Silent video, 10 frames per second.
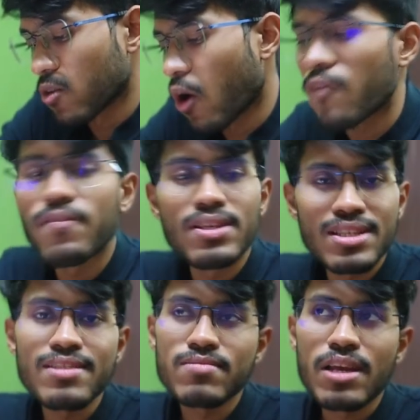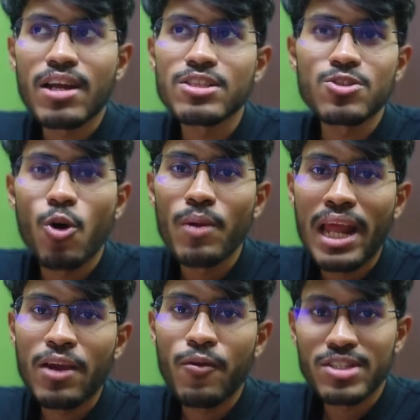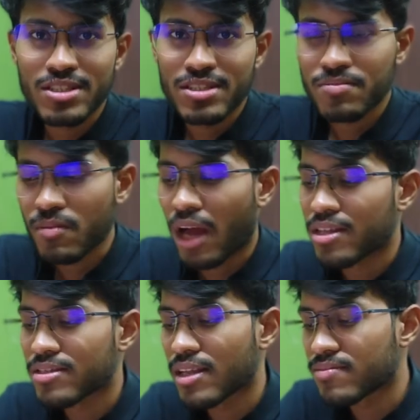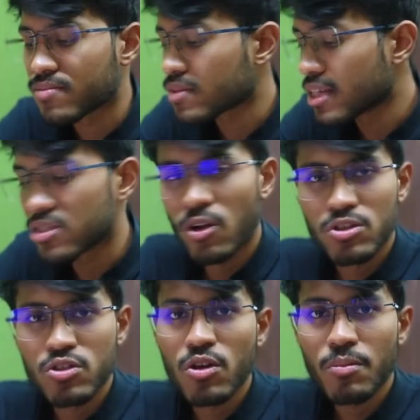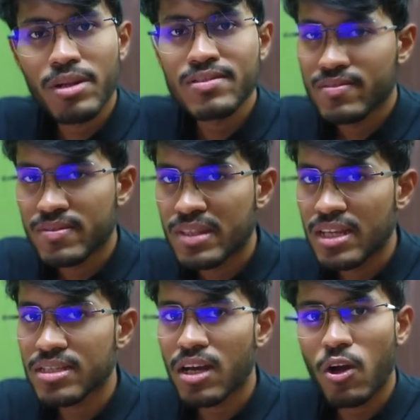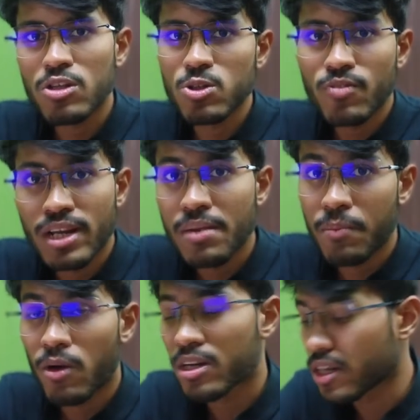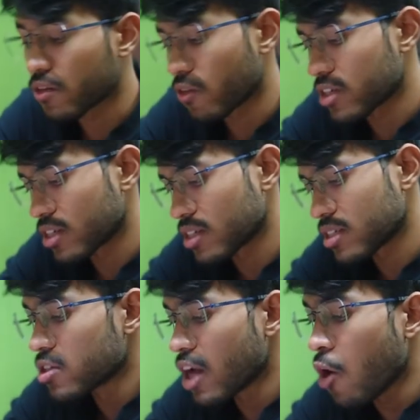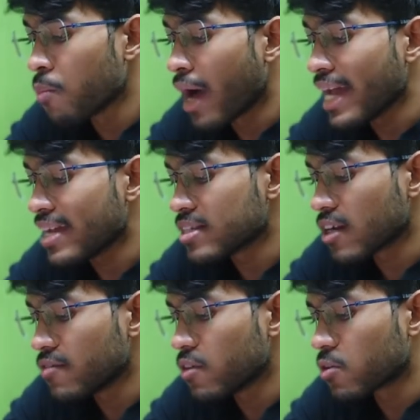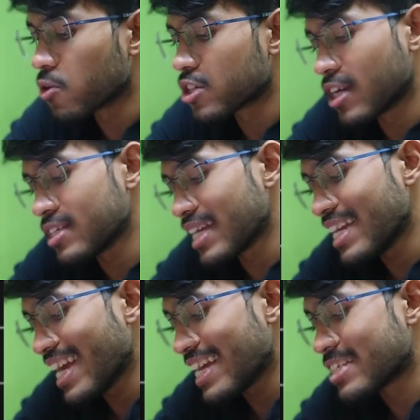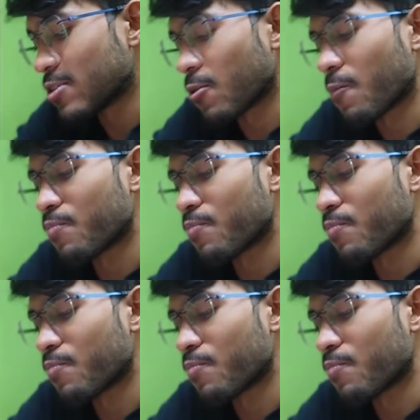Obviously, there are so many equations other than these also, but these are also very important equations. So now my interview questions in ISRO.